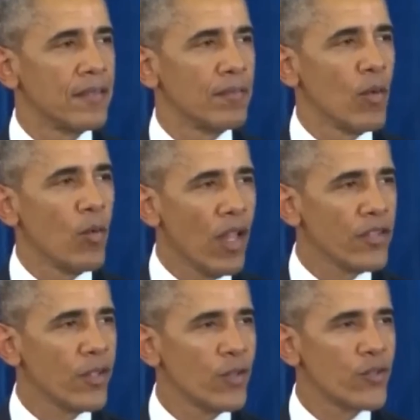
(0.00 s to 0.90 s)
but we'll
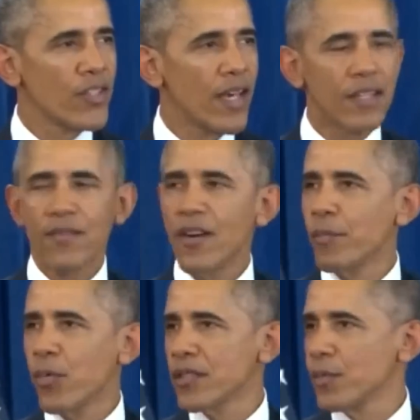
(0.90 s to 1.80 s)
also lose sight of the very
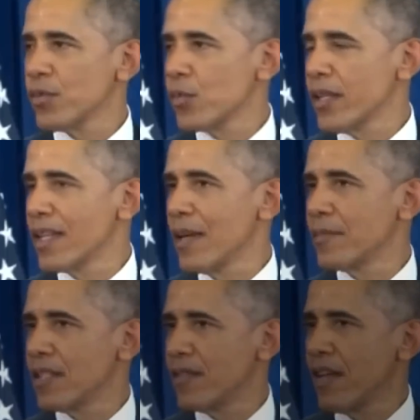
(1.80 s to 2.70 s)
principles we claim
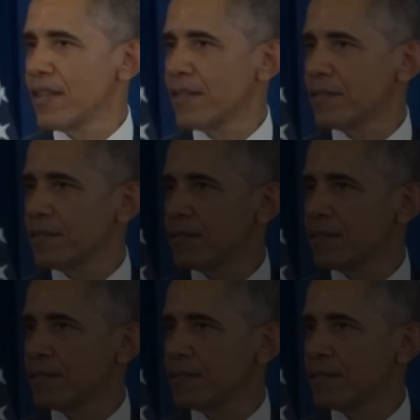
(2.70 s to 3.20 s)
to defend.